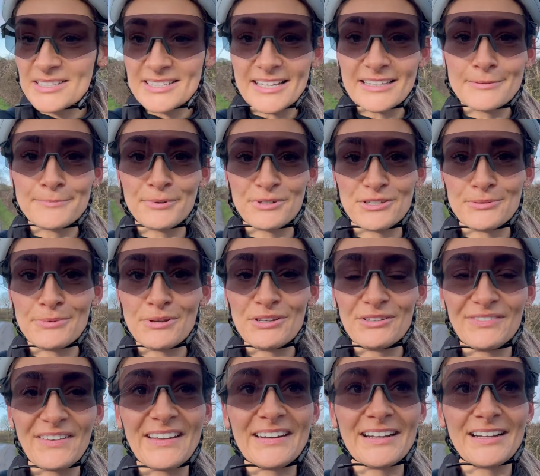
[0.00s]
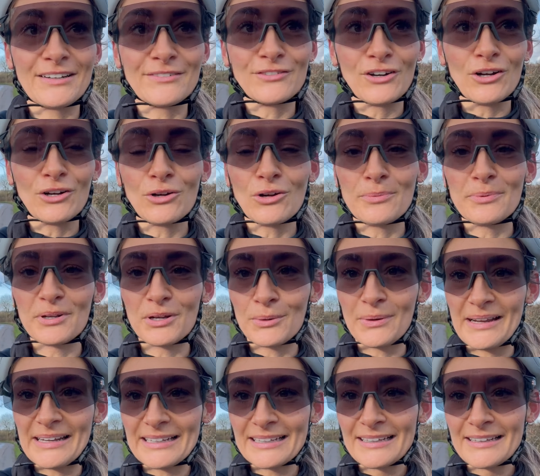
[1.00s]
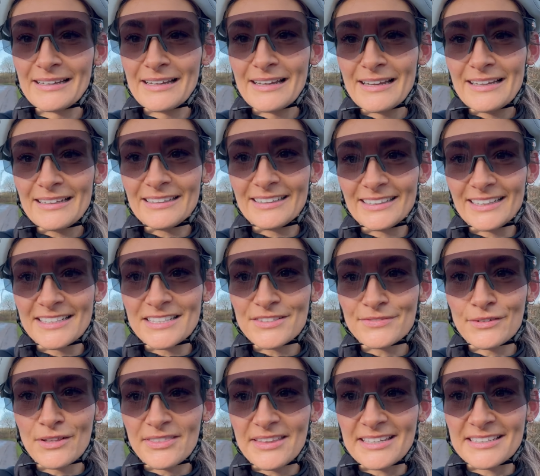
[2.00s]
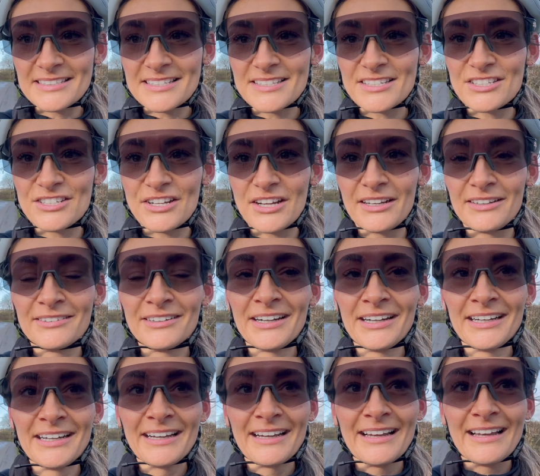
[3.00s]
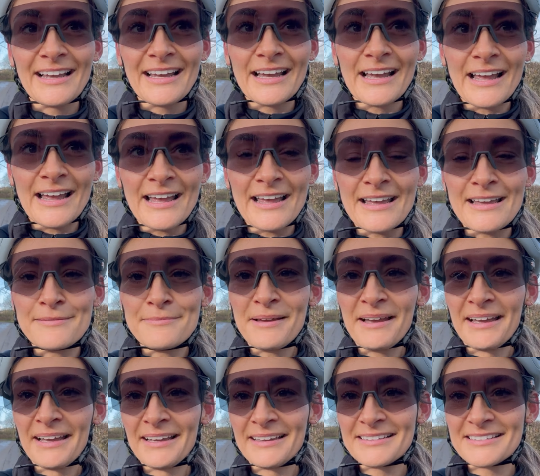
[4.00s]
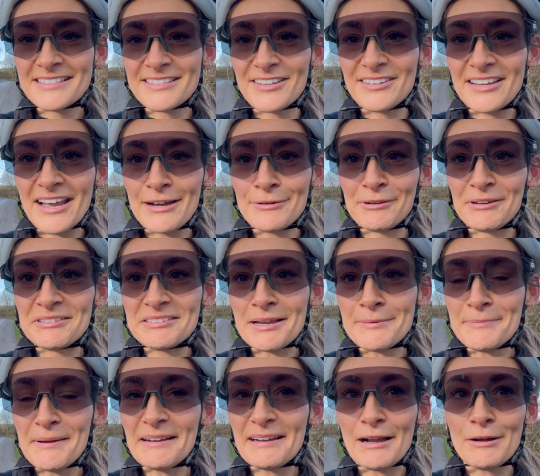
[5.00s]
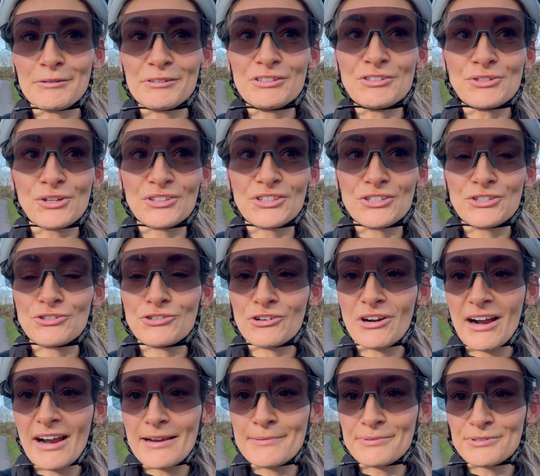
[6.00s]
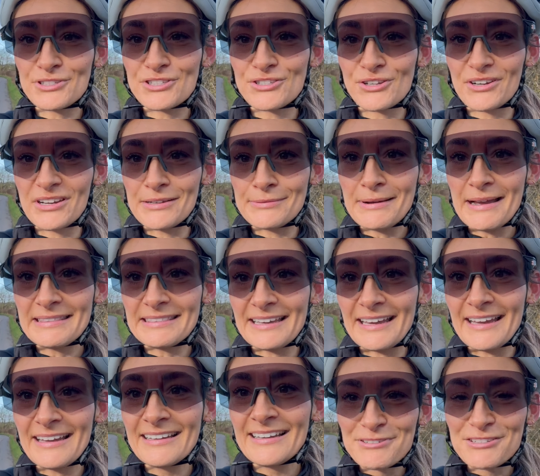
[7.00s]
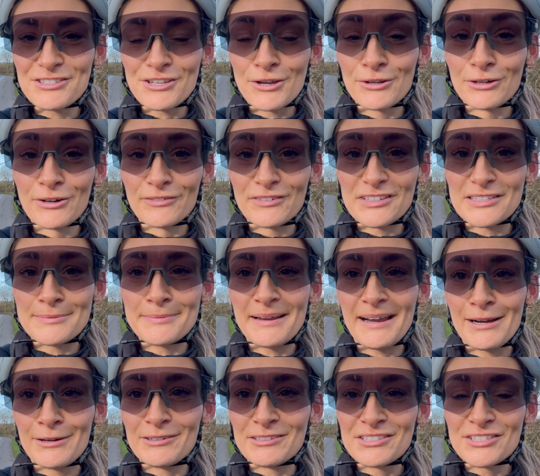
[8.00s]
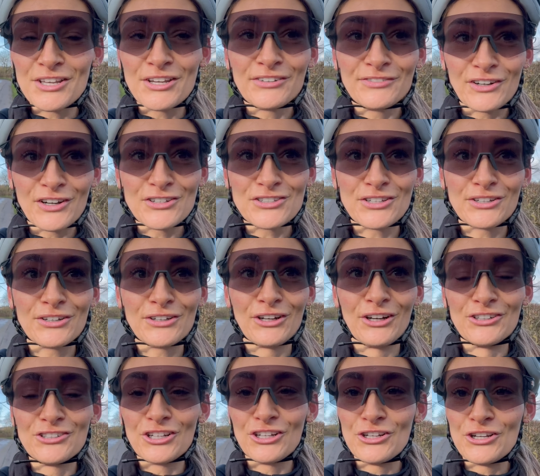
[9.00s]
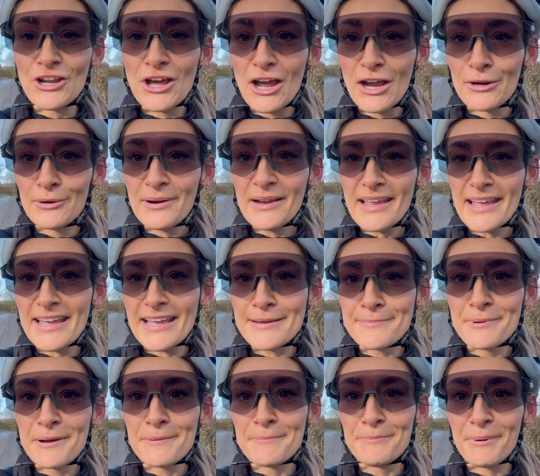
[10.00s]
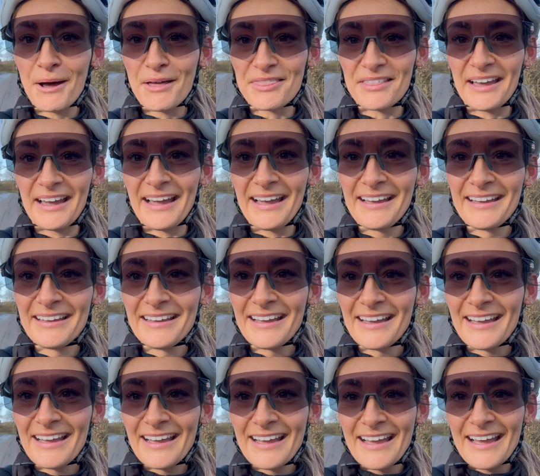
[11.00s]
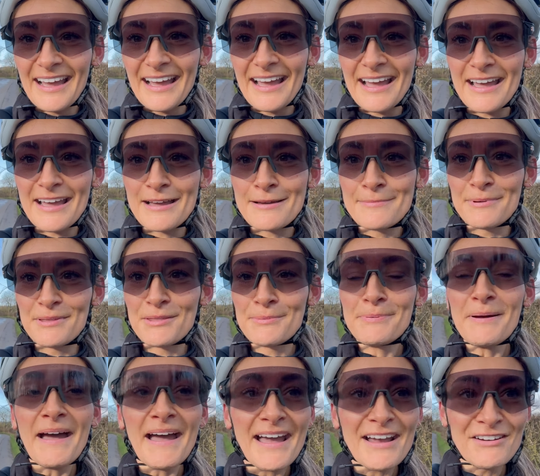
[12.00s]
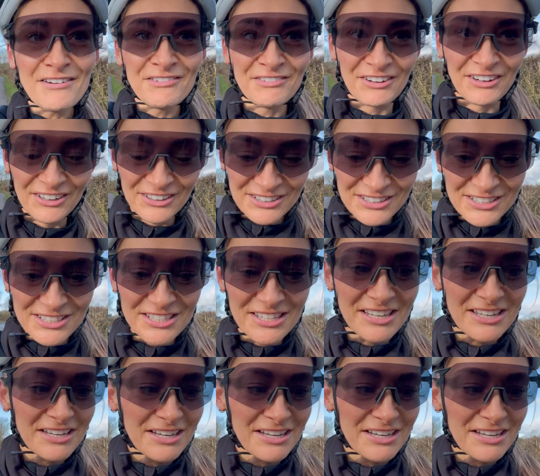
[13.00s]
to get the body moving, and I've got a couple of quick little interval things to do. So yeah, I wanted to get back out and enjoy this dry but sunny weather. So lovely to be out, and so far so good, no hip bother. But the pair of us